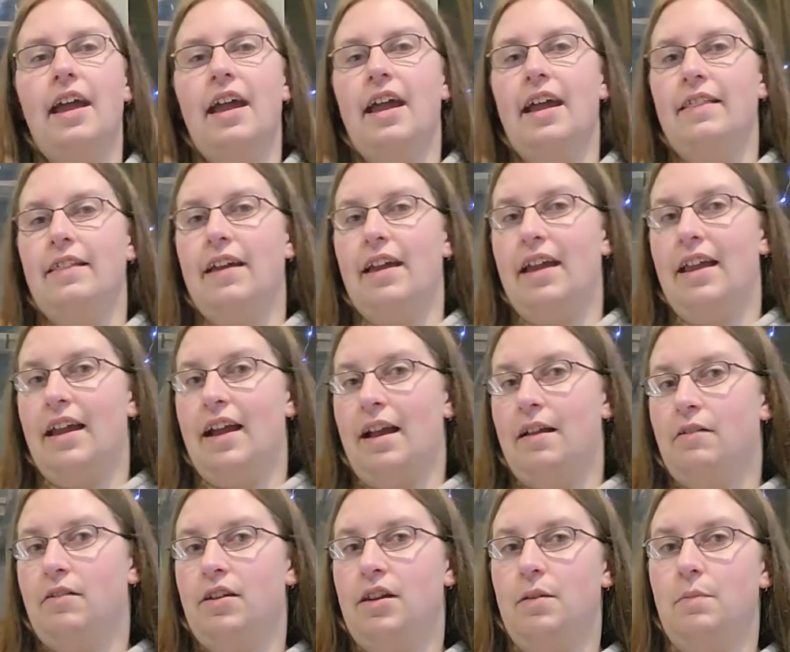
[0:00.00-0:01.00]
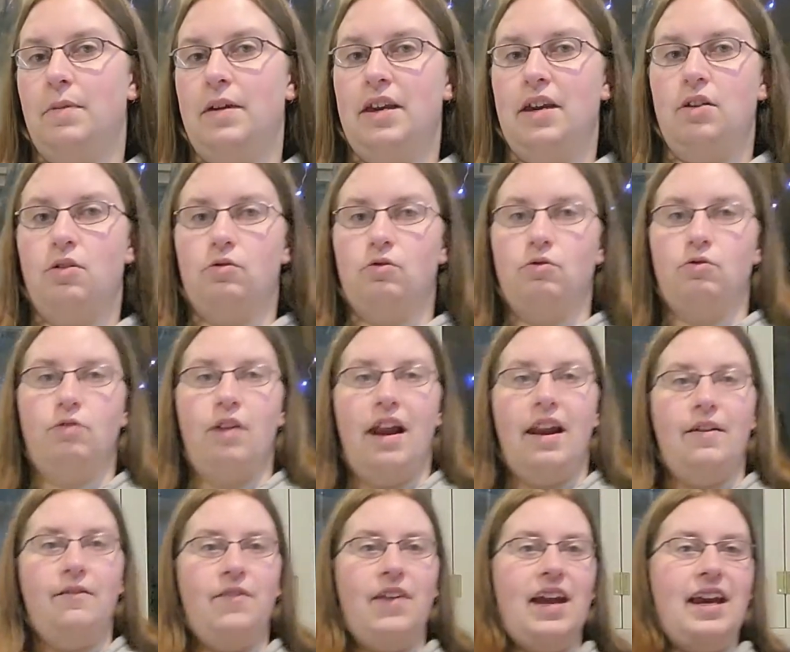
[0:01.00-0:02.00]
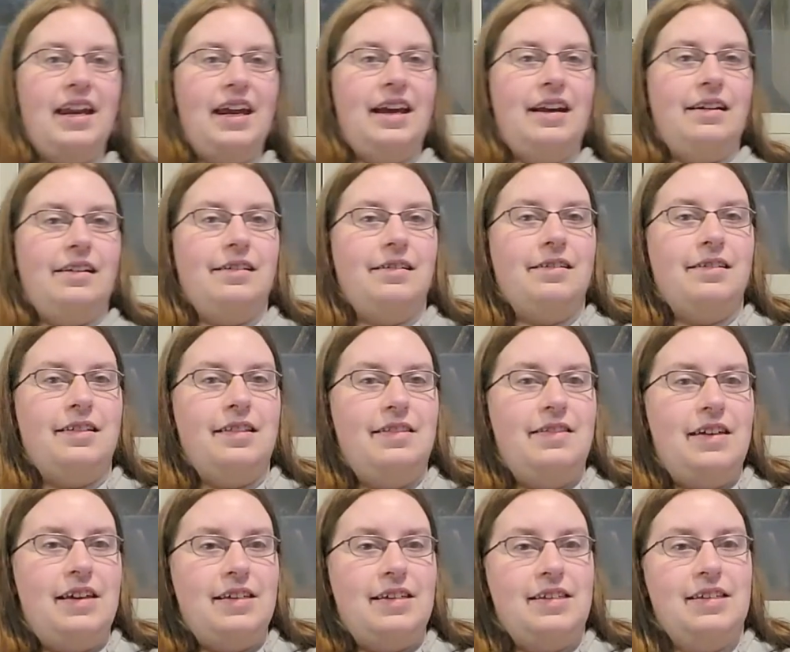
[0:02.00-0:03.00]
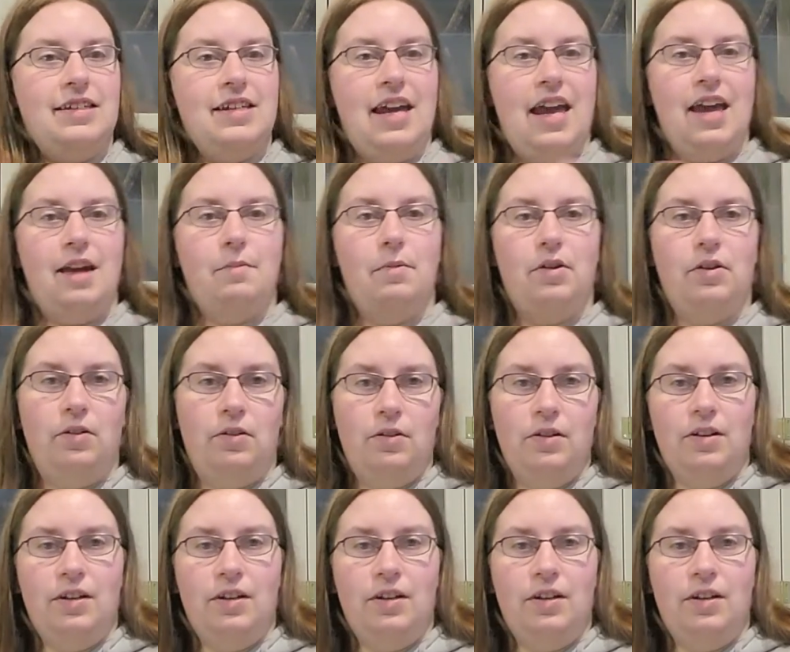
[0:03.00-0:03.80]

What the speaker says: And then I'm going to be renovating this table